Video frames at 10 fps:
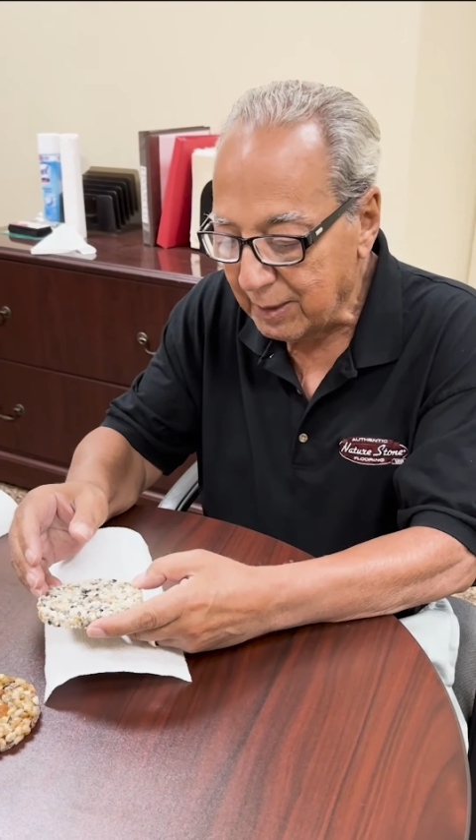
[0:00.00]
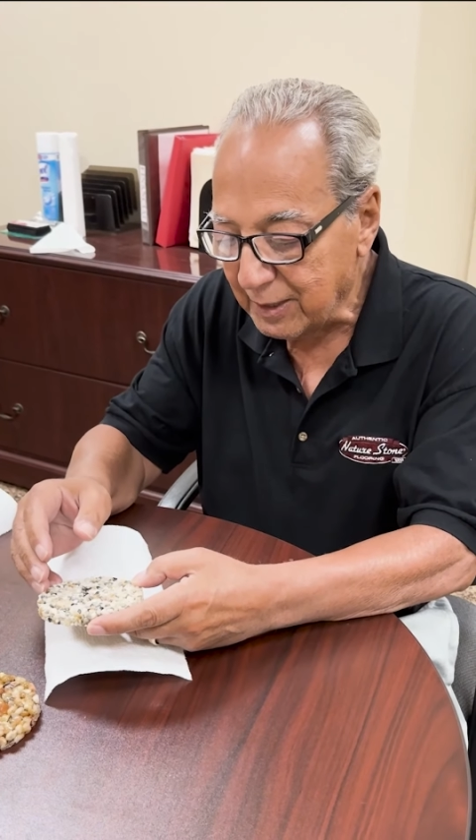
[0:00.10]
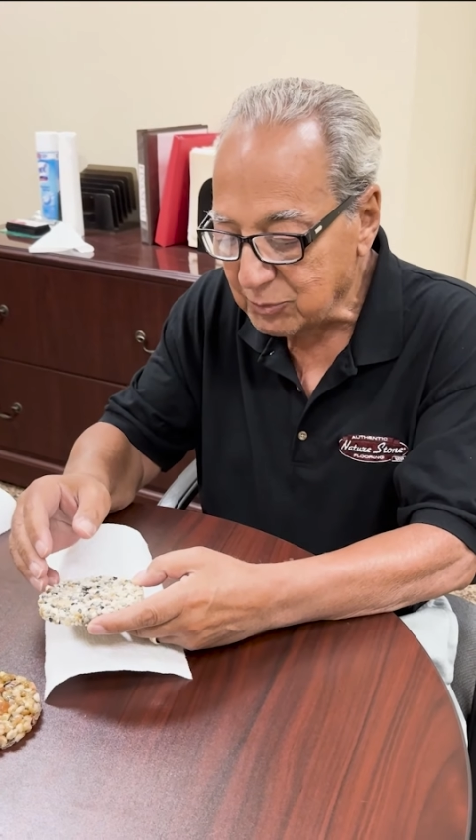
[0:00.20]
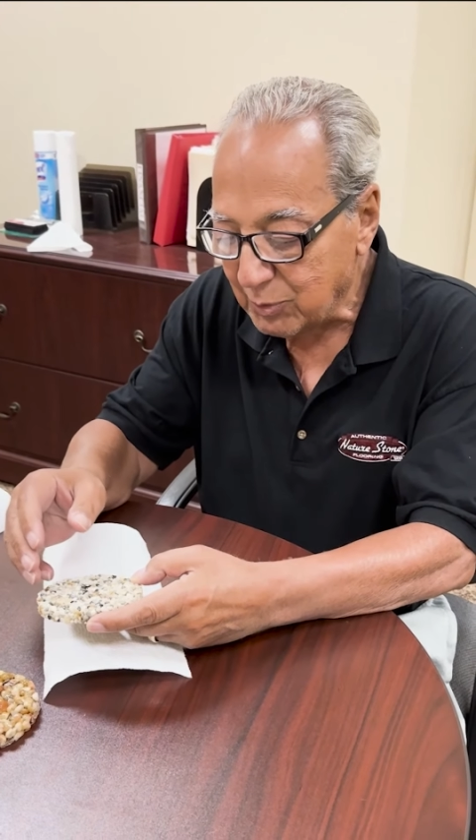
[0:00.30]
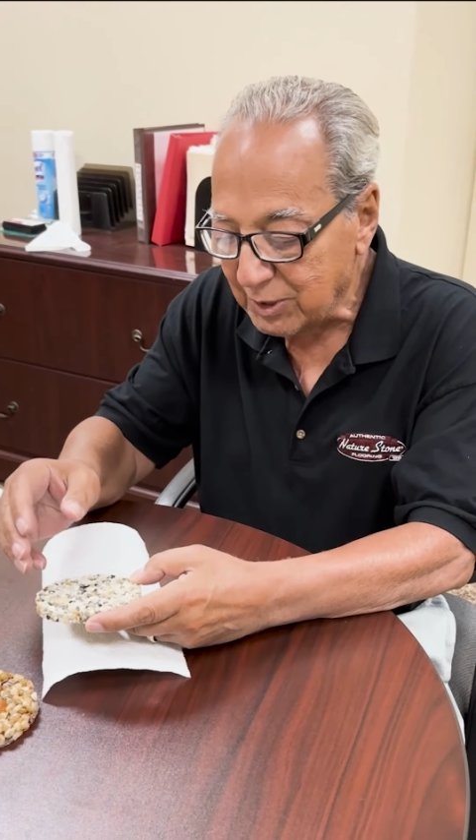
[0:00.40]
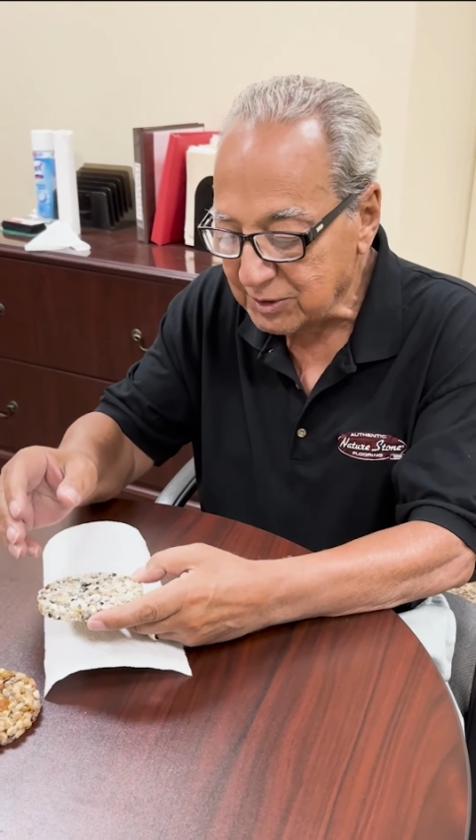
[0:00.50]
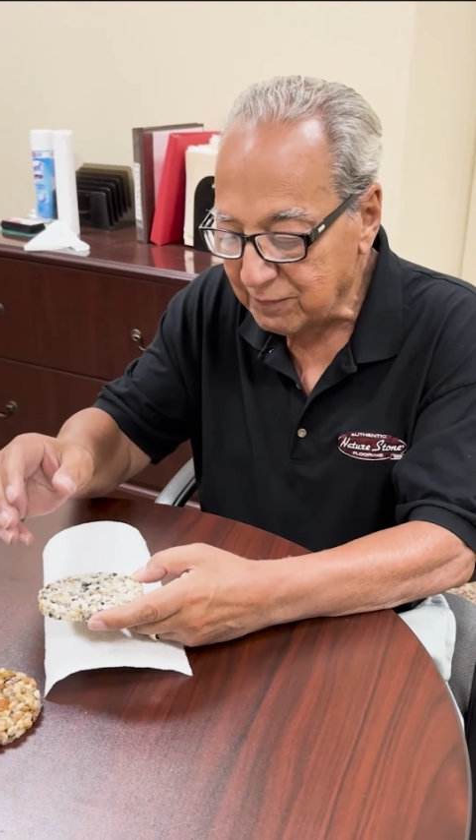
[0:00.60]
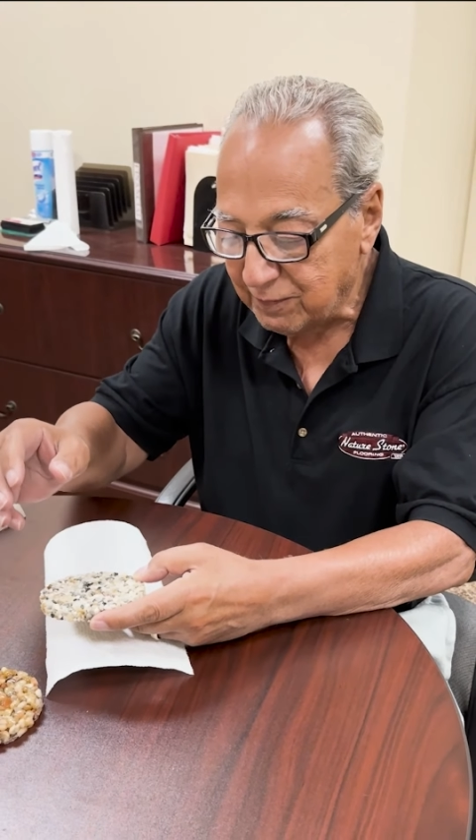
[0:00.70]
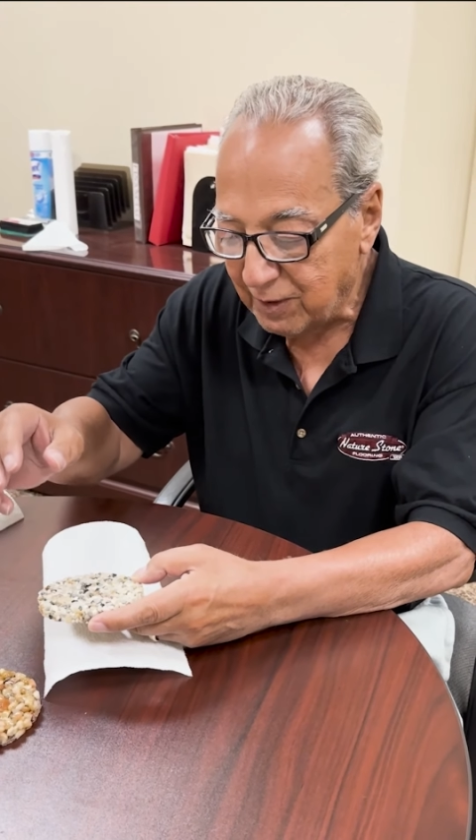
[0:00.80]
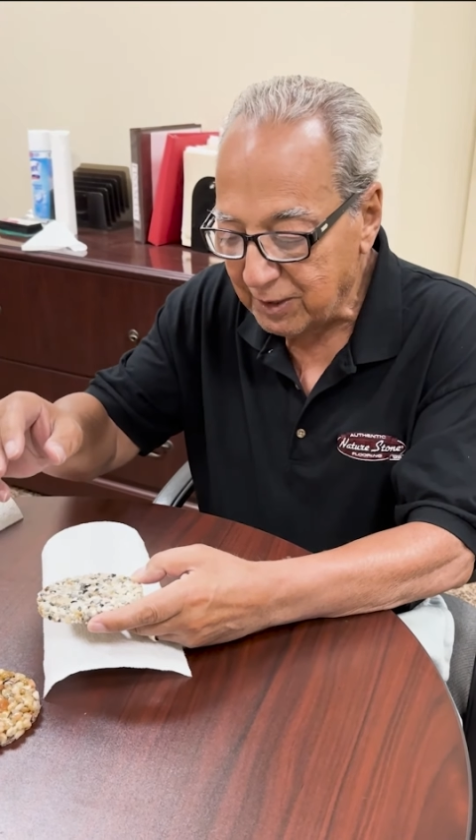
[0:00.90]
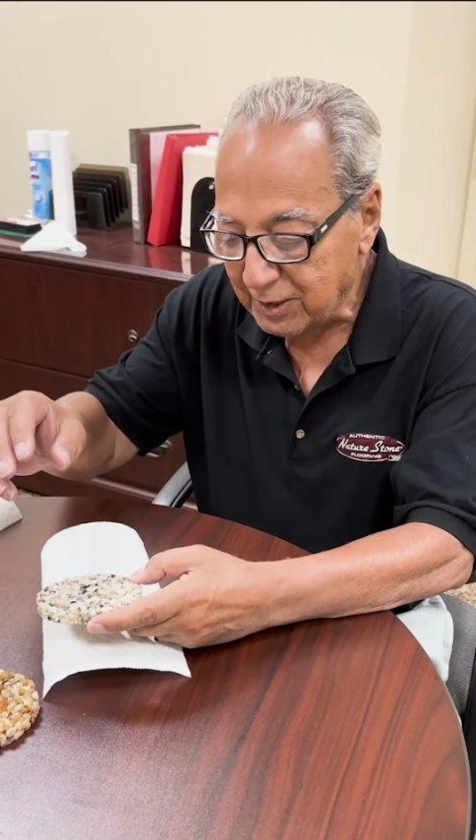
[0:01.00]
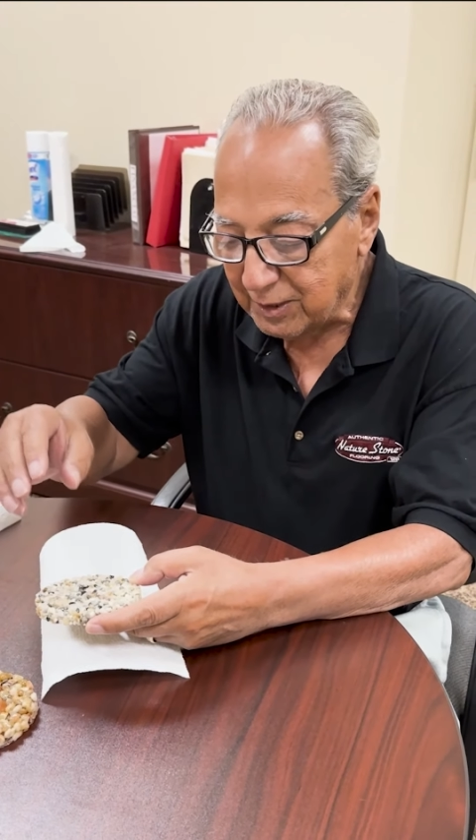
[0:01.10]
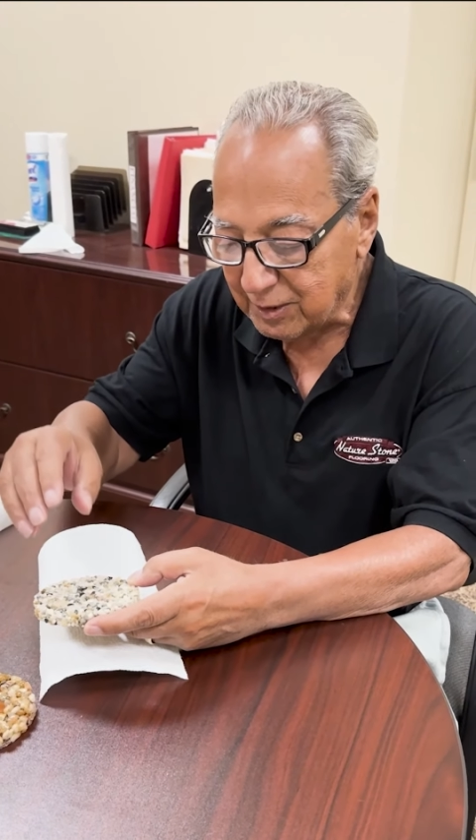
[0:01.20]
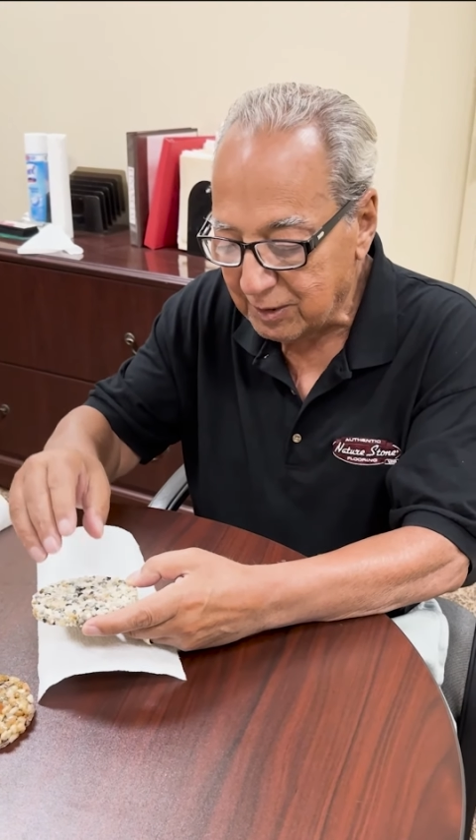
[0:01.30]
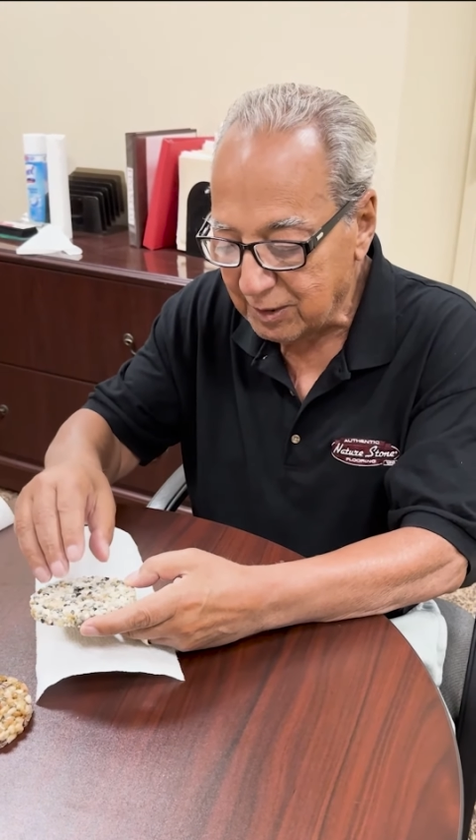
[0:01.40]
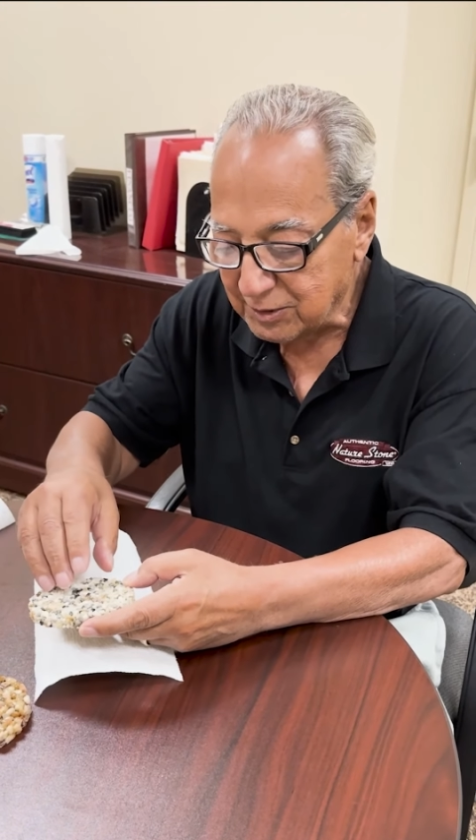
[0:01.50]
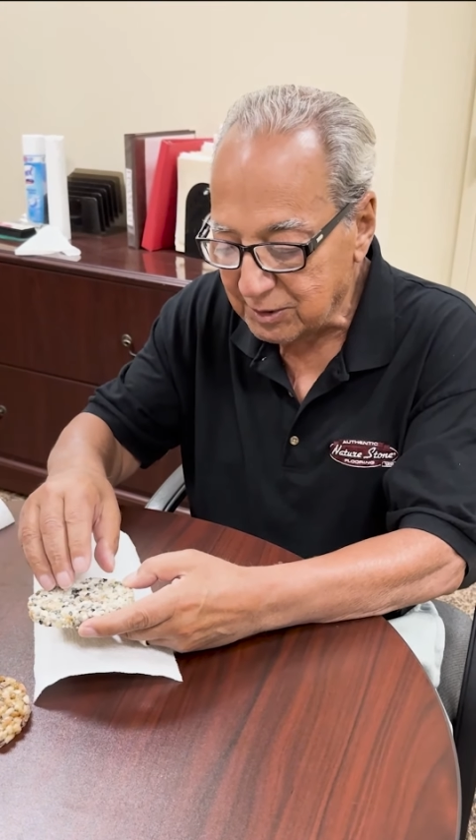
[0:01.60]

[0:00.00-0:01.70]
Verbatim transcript: as well as the flooding and things,